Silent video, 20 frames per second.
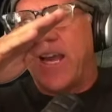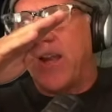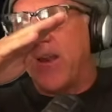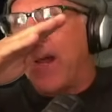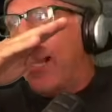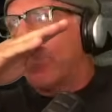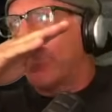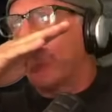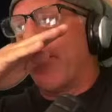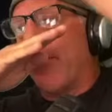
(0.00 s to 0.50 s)

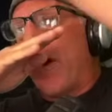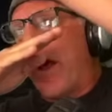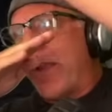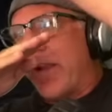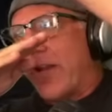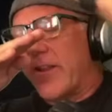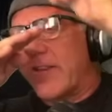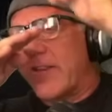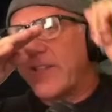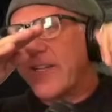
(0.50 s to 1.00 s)
as on the
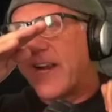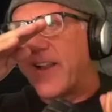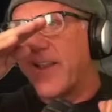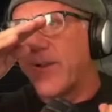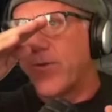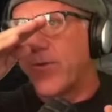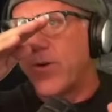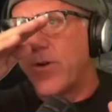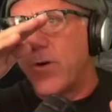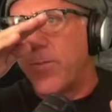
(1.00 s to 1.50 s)
other side of the
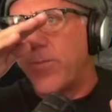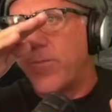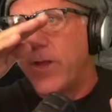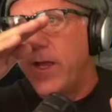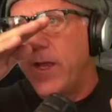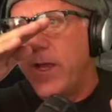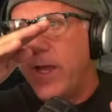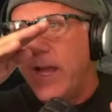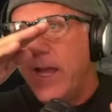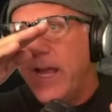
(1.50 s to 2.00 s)
room.
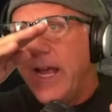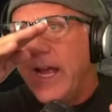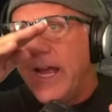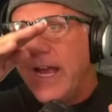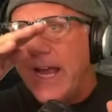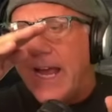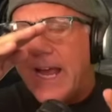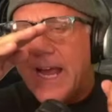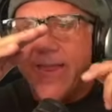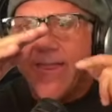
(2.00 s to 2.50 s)

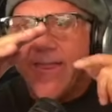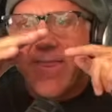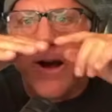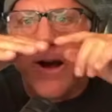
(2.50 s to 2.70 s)
Now,